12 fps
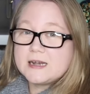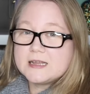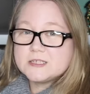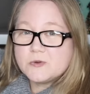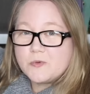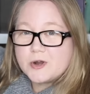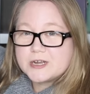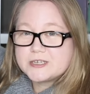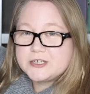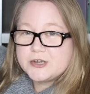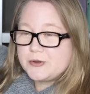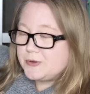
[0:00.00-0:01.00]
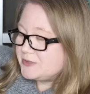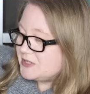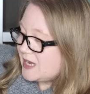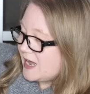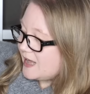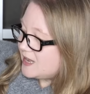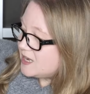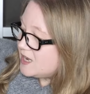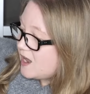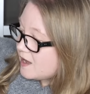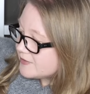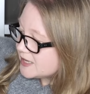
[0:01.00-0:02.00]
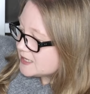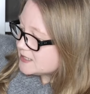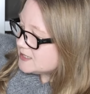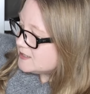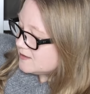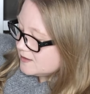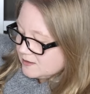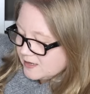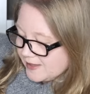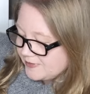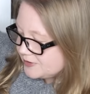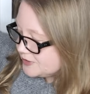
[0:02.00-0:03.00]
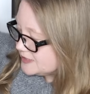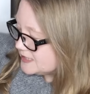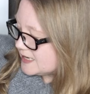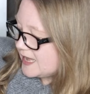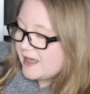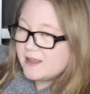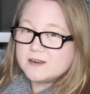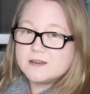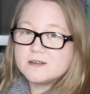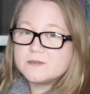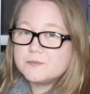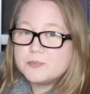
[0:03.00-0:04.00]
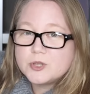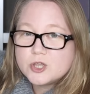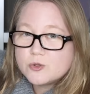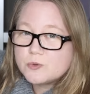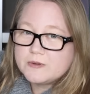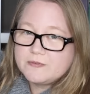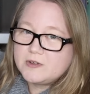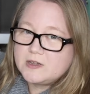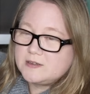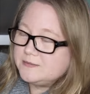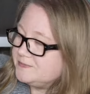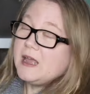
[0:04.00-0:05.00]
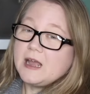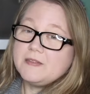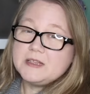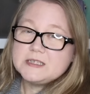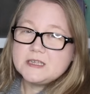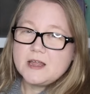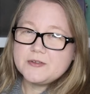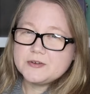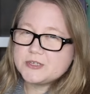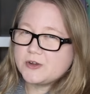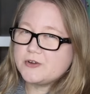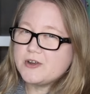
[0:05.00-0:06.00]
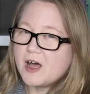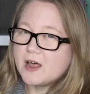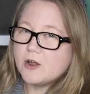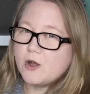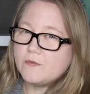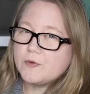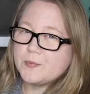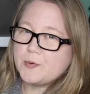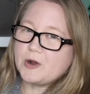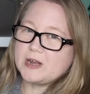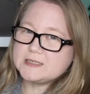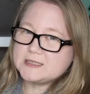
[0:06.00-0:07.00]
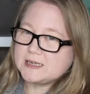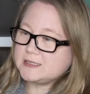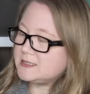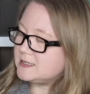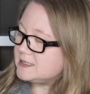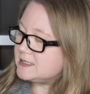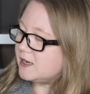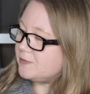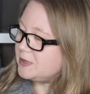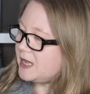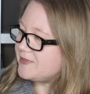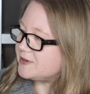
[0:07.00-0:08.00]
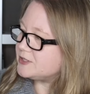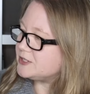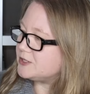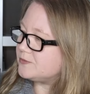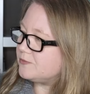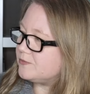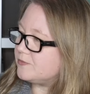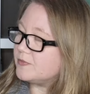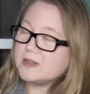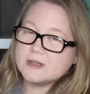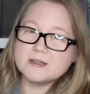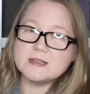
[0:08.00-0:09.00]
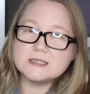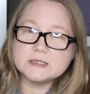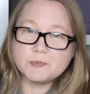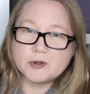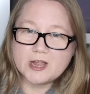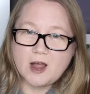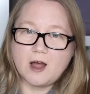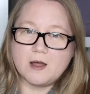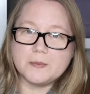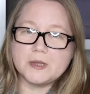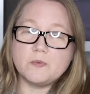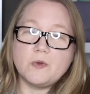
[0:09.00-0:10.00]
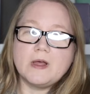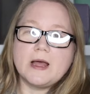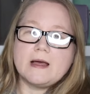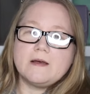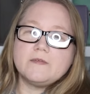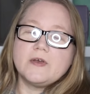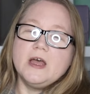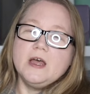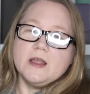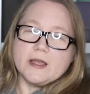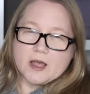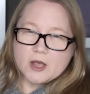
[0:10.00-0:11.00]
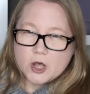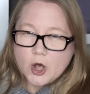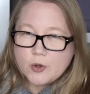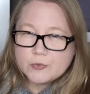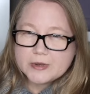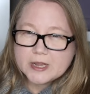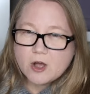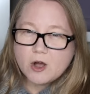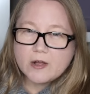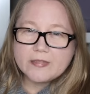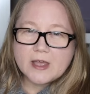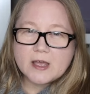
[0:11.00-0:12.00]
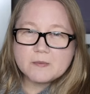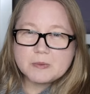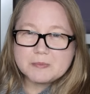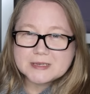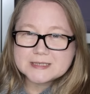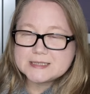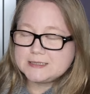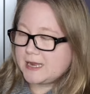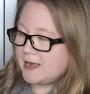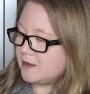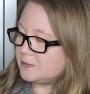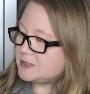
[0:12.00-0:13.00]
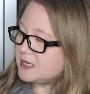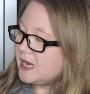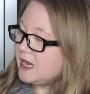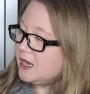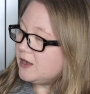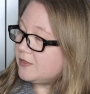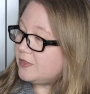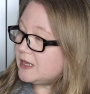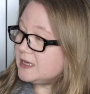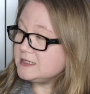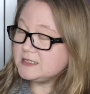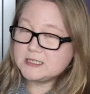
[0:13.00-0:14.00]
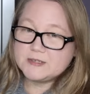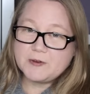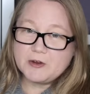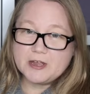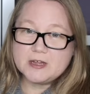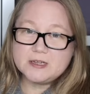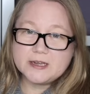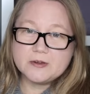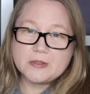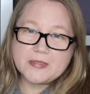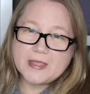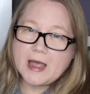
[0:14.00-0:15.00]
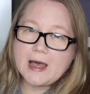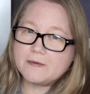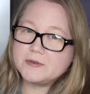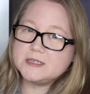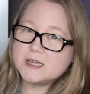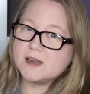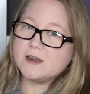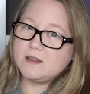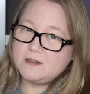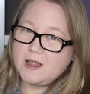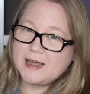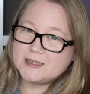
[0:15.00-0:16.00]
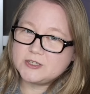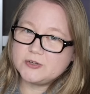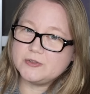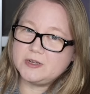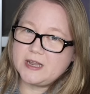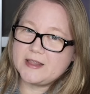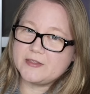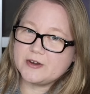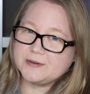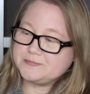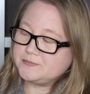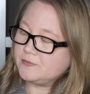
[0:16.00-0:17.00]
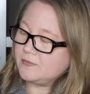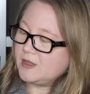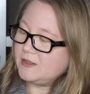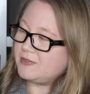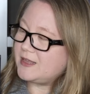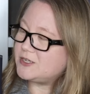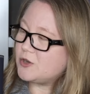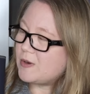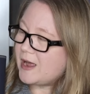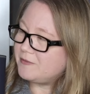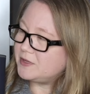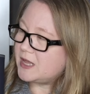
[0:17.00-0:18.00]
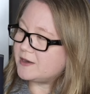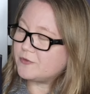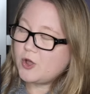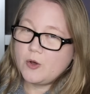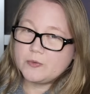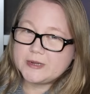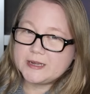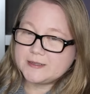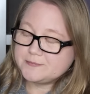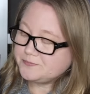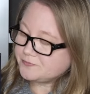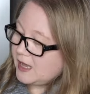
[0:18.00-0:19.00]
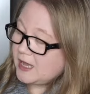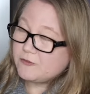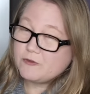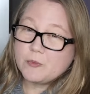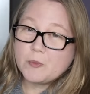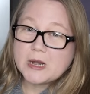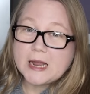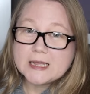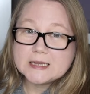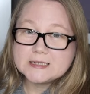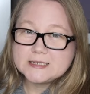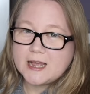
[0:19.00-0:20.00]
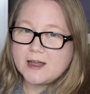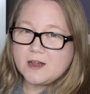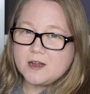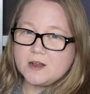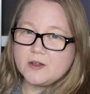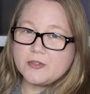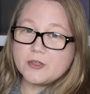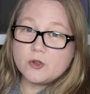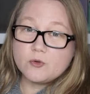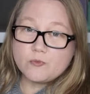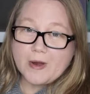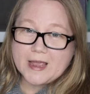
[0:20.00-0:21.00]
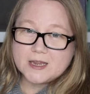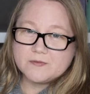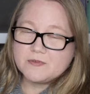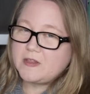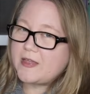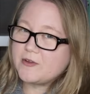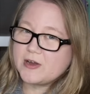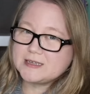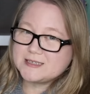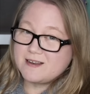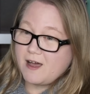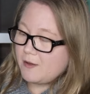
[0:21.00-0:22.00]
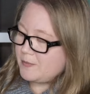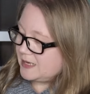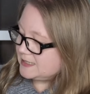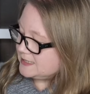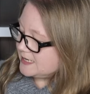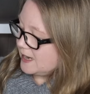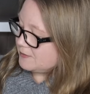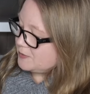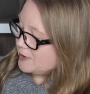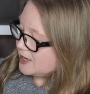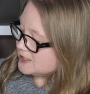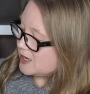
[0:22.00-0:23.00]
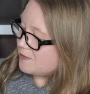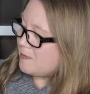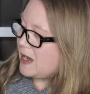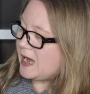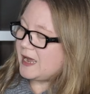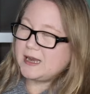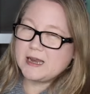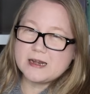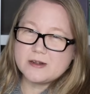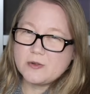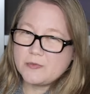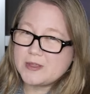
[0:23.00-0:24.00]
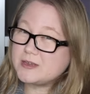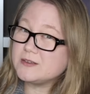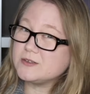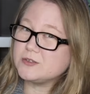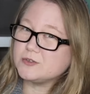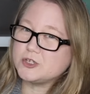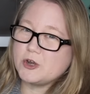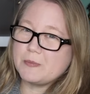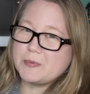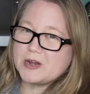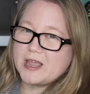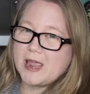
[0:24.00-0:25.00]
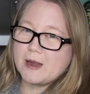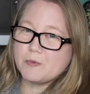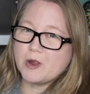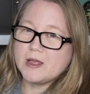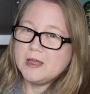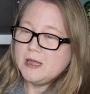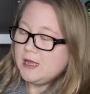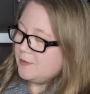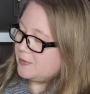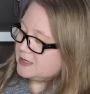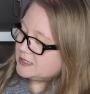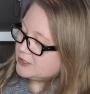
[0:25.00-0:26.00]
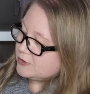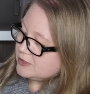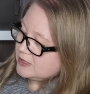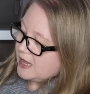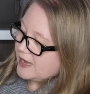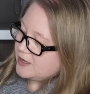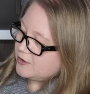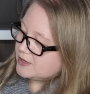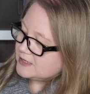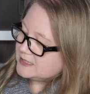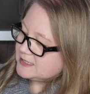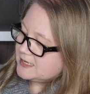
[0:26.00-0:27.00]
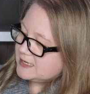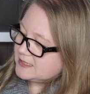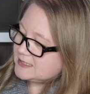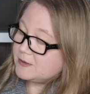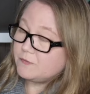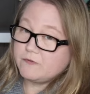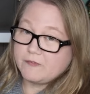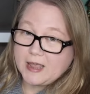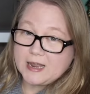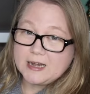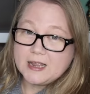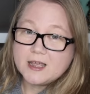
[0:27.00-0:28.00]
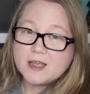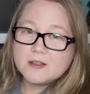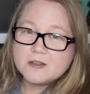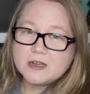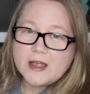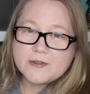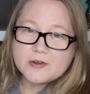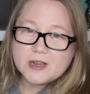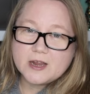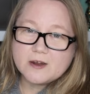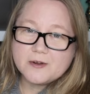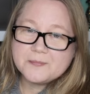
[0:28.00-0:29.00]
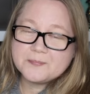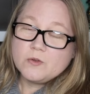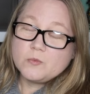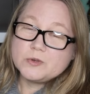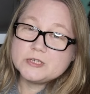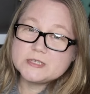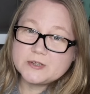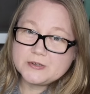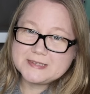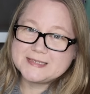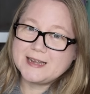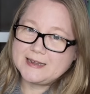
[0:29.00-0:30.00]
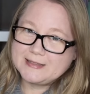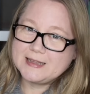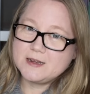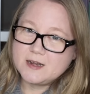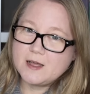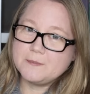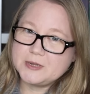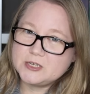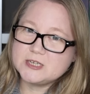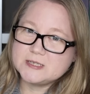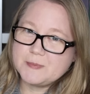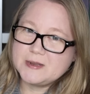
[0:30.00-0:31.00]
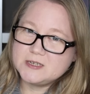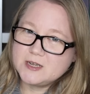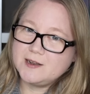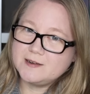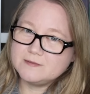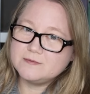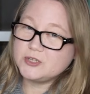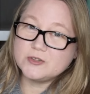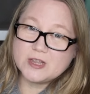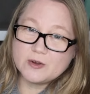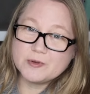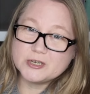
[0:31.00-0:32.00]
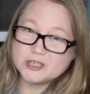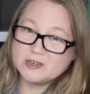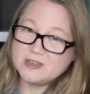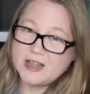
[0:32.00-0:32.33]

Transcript: it as a work tote. I love it. The leathers, again, beautiful. And these leathers are not over processed. Some leathers and this is pretty common, will have like a coating on them and be stamped. These, it's very clear that they haven't done a lot to the leather. They don't have a lot of coating, and from what I can tell, the grain of the leather has not been stamped because on mine, and I don't think this will show up on camera, but in certain light you can see some veining in the leather here, which is a good sign that not much has been done to the original